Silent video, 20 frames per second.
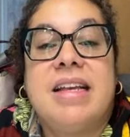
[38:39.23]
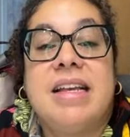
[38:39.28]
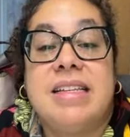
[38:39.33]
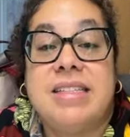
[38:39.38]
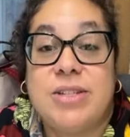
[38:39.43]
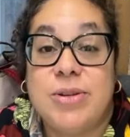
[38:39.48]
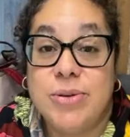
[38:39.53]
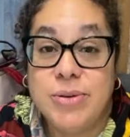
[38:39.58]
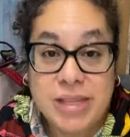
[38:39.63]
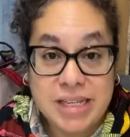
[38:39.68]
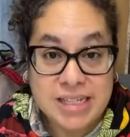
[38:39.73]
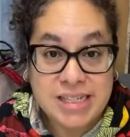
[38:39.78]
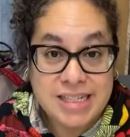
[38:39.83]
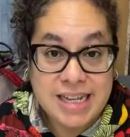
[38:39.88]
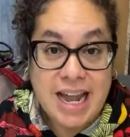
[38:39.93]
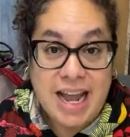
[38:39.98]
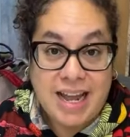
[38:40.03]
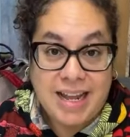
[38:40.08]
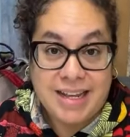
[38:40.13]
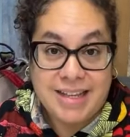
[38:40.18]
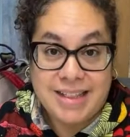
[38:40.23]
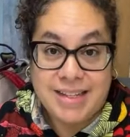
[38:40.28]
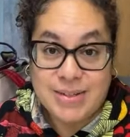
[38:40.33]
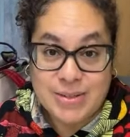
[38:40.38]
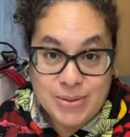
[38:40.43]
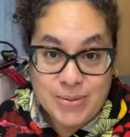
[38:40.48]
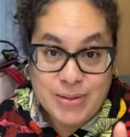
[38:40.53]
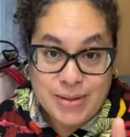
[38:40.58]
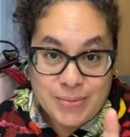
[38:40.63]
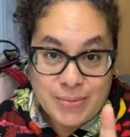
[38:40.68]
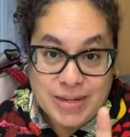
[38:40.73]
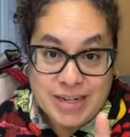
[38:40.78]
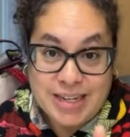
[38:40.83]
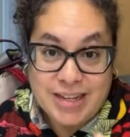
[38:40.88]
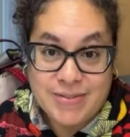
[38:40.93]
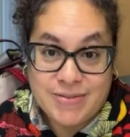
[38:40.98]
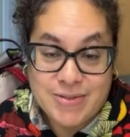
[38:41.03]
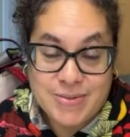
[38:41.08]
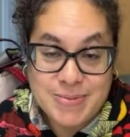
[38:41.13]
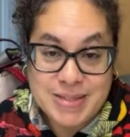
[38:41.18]
To this day, there's only one
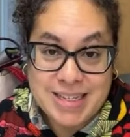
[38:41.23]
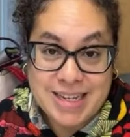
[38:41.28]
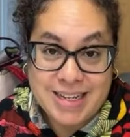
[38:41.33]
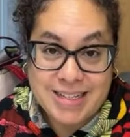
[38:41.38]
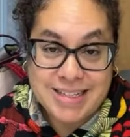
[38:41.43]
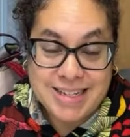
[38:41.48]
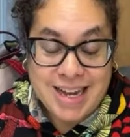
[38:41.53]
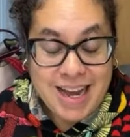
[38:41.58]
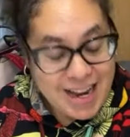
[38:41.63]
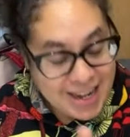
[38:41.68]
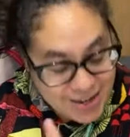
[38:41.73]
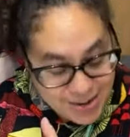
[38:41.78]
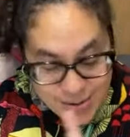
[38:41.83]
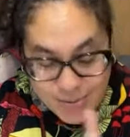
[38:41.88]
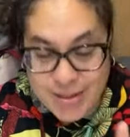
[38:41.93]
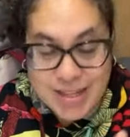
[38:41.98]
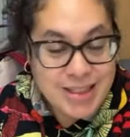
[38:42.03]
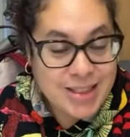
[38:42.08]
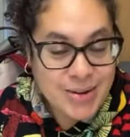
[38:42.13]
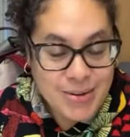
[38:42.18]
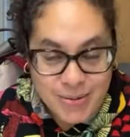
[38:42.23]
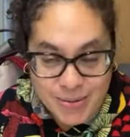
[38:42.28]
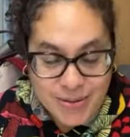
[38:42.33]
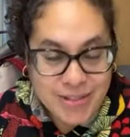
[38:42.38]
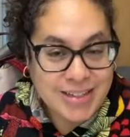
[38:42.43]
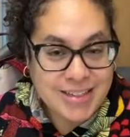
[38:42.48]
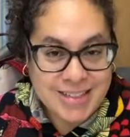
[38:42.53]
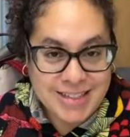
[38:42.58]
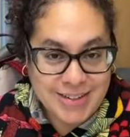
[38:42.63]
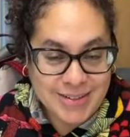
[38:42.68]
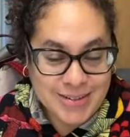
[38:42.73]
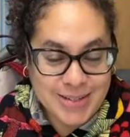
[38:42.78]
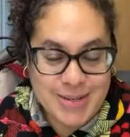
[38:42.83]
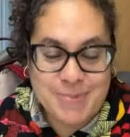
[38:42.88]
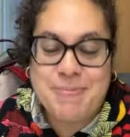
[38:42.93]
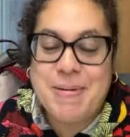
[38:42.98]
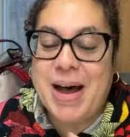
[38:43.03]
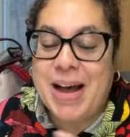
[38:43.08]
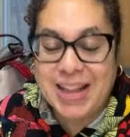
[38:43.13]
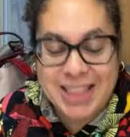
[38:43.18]
gift from Santa. I know that they're all adults,
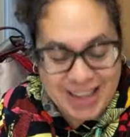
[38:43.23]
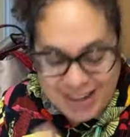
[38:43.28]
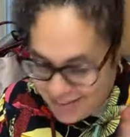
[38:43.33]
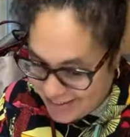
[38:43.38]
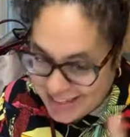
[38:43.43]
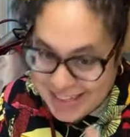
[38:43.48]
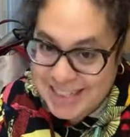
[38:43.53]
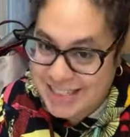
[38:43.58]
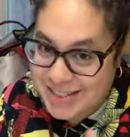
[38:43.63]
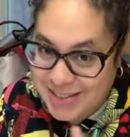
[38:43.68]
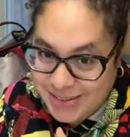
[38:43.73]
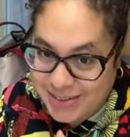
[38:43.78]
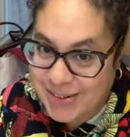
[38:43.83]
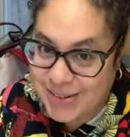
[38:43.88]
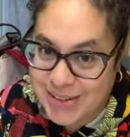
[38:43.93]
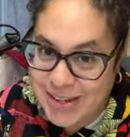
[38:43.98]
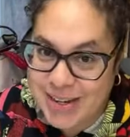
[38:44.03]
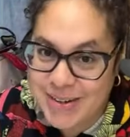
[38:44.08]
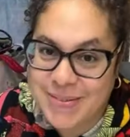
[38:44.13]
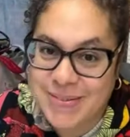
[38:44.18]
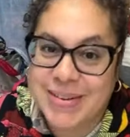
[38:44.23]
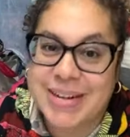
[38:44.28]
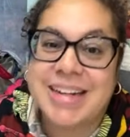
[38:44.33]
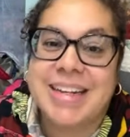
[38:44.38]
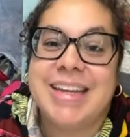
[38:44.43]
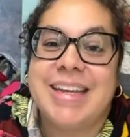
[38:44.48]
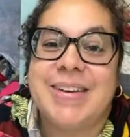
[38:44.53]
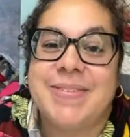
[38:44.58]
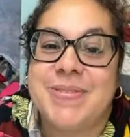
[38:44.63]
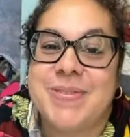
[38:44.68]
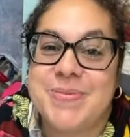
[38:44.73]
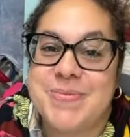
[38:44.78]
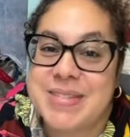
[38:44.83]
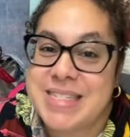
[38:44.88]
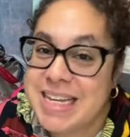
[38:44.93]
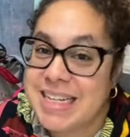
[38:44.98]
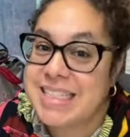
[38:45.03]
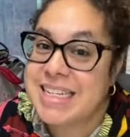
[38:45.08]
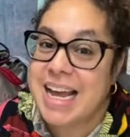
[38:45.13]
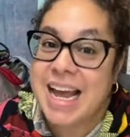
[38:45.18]
but there is still only one gift from
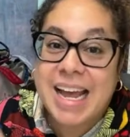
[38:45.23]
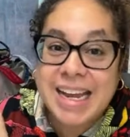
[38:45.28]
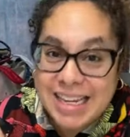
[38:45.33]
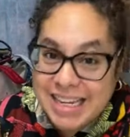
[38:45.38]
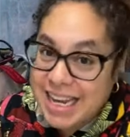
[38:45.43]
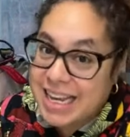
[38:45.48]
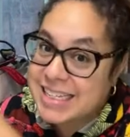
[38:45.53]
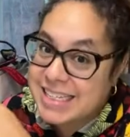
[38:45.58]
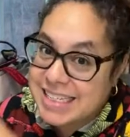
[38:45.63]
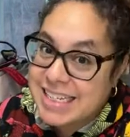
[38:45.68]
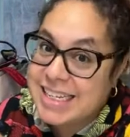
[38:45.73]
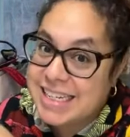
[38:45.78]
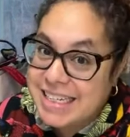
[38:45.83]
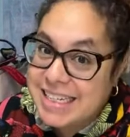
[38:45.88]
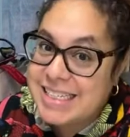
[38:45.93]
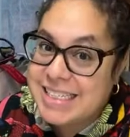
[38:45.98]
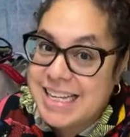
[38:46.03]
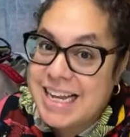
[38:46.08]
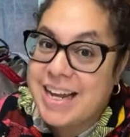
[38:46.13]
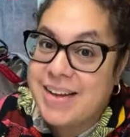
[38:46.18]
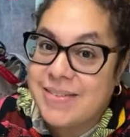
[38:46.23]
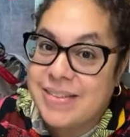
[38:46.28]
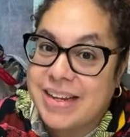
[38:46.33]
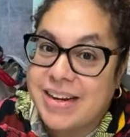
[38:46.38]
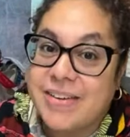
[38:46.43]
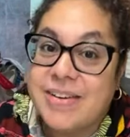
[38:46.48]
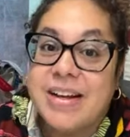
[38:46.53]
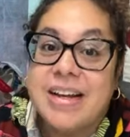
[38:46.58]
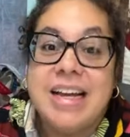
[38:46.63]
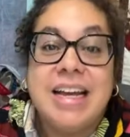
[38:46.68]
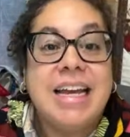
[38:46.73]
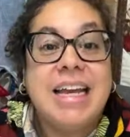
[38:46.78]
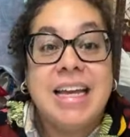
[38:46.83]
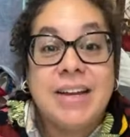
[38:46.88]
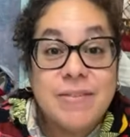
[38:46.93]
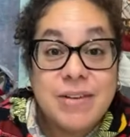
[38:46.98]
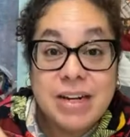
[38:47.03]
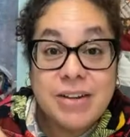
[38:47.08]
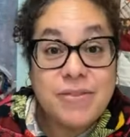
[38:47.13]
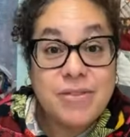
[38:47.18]
Santa. And yes, it is down there.
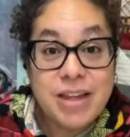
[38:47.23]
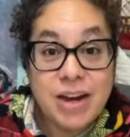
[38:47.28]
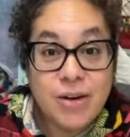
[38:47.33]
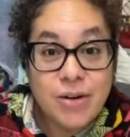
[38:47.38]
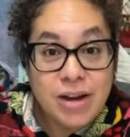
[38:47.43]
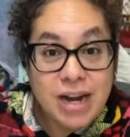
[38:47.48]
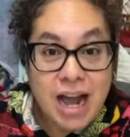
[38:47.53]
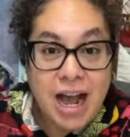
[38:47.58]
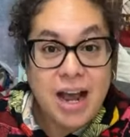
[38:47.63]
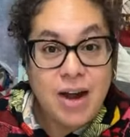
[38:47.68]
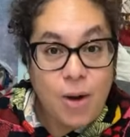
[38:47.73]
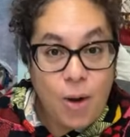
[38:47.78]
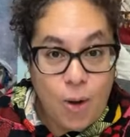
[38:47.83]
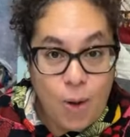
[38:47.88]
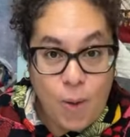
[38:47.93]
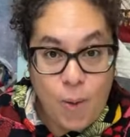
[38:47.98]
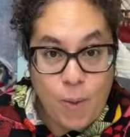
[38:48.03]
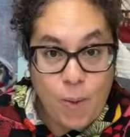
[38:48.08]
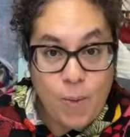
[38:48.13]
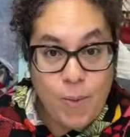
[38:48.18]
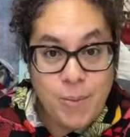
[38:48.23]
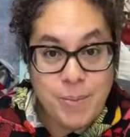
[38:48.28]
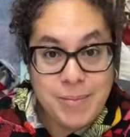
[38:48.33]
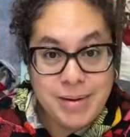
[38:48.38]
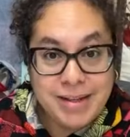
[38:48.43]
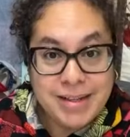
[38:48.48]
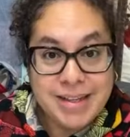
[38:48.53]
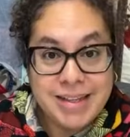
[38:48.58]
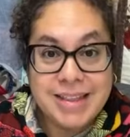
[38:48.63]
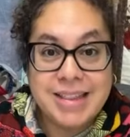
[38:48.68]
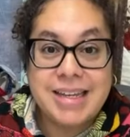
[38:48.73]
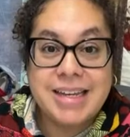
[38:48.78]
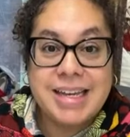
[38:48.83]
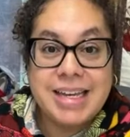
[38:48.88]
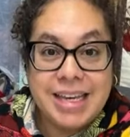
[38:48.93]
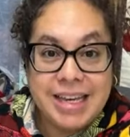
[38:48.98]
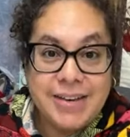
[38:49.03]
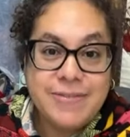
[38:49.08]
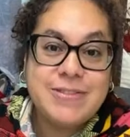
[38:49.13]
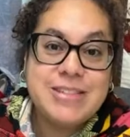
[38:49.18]
Even if they're not home, the
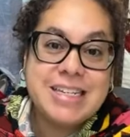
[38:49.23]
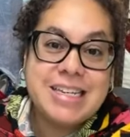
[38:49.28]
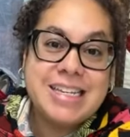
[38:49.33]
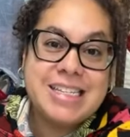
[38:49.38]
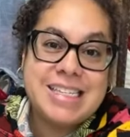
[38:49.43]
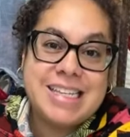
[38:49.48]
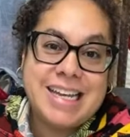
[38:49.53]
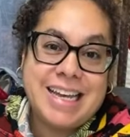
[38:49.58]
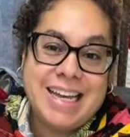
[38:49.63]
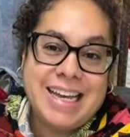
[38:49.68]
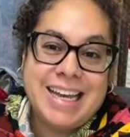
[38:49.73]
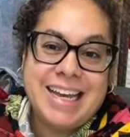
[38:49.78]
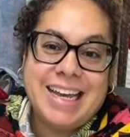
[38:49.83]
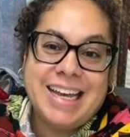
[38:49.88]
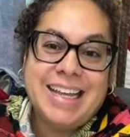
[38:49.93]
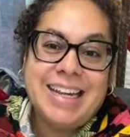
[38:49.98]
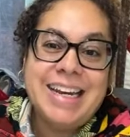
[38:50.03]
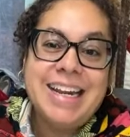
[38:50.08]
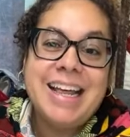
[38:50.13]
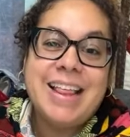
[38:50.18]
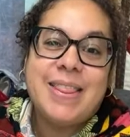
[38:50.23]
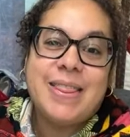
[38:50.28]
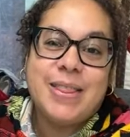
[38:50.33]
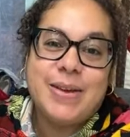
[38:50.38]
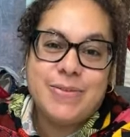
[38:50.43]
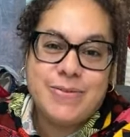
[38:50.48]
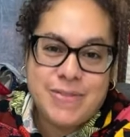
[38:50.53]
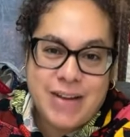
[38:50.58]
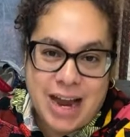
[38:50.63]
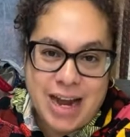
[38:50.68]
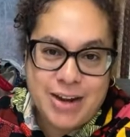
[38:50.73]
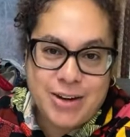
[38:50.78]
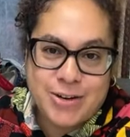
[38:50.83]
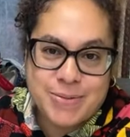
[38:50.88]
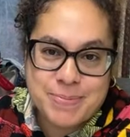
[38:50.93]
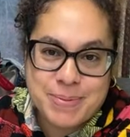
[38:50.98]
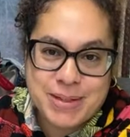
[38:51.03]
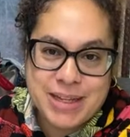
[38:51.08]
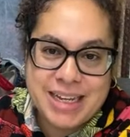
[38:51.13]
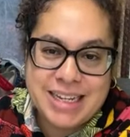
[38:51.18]
gift is in the
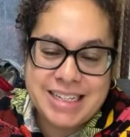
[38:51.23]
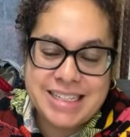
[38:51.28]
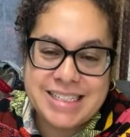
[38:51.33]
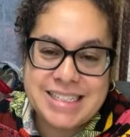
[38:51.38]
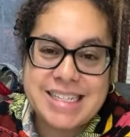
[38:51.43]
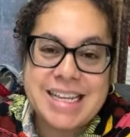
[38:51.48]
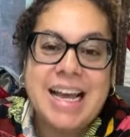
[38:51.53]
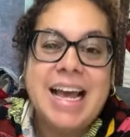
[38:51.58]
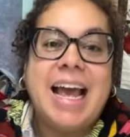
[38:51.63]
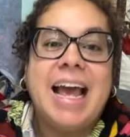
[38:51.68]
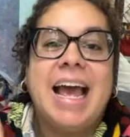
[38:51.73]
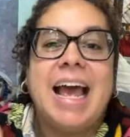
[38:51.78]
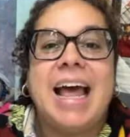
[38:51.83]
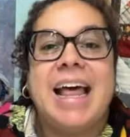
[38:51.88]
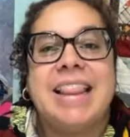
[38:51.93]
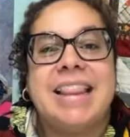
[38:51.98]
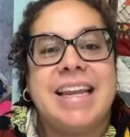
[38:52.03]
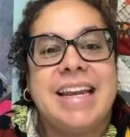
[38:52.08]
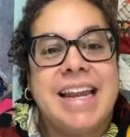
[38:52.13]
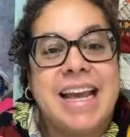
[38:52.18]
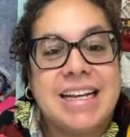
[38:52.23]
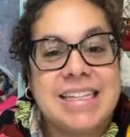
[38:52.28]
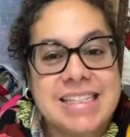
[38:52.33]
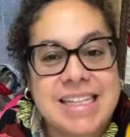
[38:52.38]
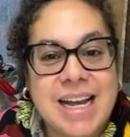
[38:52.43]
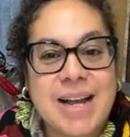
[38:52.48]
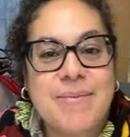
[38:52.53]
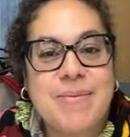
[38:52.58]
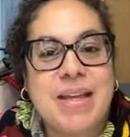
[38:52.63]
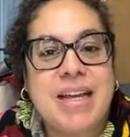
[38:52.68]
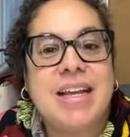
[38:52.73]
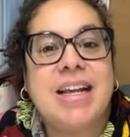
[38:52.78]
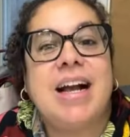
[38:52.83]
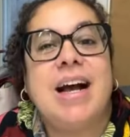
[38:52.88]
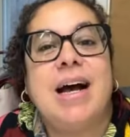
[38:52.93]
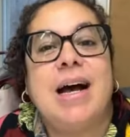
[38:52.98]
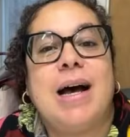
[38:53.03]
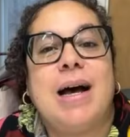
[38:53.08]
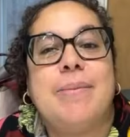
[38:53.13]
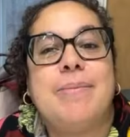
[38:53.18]
fireplace. And the next time they
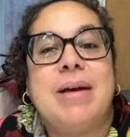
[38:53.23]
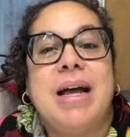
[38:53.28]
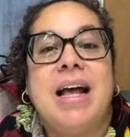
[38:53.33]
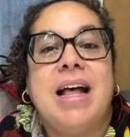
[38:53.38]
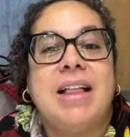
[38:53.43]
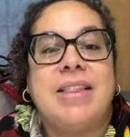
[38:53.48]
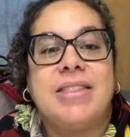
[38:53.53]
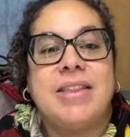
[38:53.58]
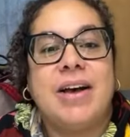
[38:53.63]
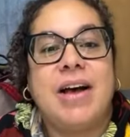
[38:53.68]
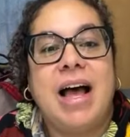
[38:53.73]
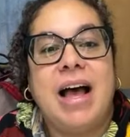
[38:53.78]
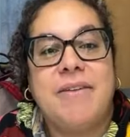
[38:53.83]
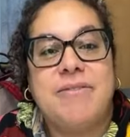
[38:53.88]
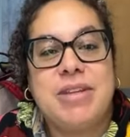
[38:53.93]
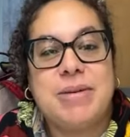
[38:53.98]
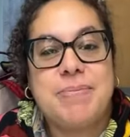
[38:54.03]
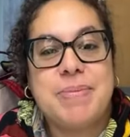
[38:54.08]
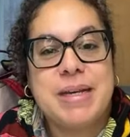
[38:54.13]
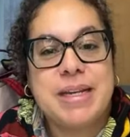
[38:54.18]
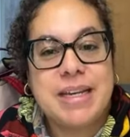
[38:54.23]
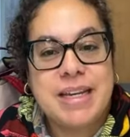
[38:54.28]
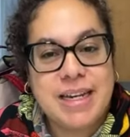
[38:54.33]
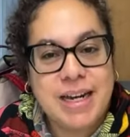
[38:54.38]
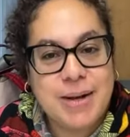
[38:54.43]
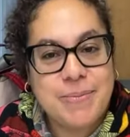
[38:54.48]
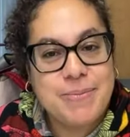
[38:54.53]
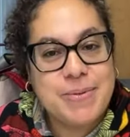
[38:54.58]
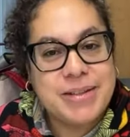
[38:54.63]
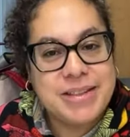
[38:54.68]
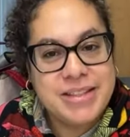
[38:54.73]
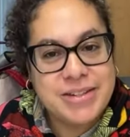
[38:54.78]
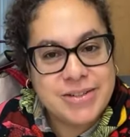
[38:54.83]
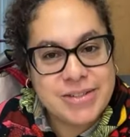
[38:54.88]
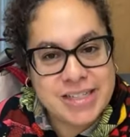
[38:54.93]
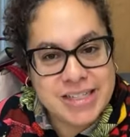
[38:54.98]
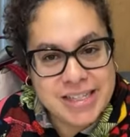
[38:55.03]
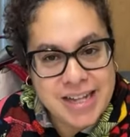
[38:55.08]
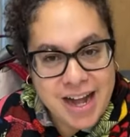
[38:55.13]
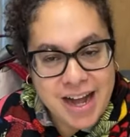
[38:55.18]
come, they'll have to pick it up with their
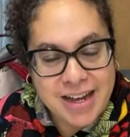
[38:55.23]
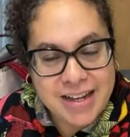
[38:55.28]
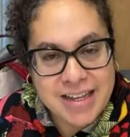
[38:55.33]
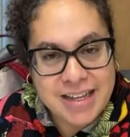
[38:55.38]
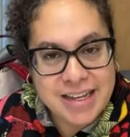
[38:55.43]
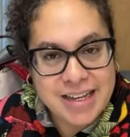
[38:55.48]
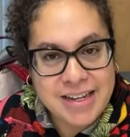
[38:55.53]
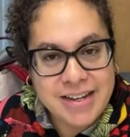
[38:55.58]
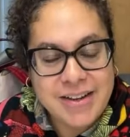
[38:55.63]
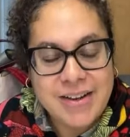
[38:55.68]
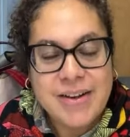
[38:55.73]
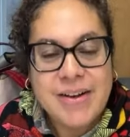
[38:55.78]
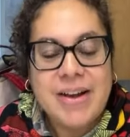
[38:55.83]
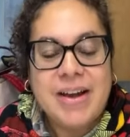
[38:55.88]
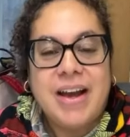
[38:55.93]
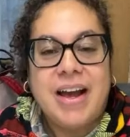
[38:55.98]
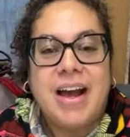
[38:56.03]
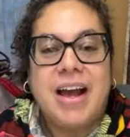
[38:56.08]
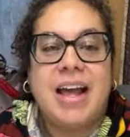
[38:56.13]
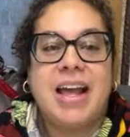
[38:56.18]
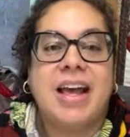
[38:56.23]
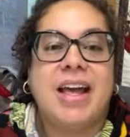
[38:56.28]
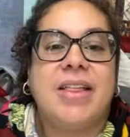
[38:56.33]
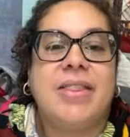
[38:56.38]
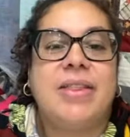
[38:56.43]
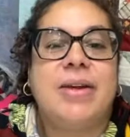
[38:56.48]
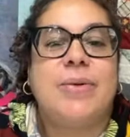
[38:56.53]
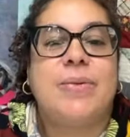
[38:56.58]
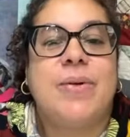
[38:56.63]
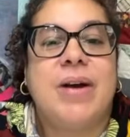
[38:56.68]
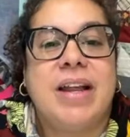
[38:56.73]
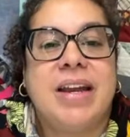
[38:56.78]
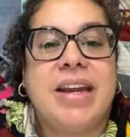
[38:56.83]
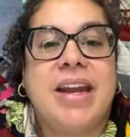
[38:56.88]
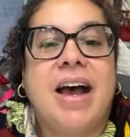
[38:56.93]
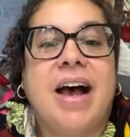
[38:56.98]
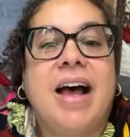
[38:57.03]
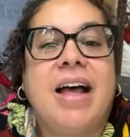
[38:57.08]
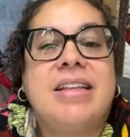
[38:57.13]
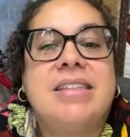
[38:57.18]
stocking and their
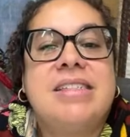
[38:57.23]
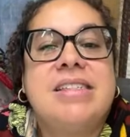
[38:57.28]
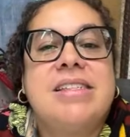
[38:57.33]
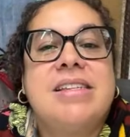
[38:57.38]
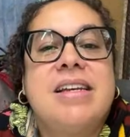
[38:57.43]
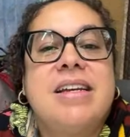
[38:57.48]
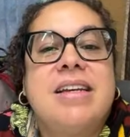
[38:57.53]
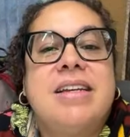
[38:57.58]
whatnots.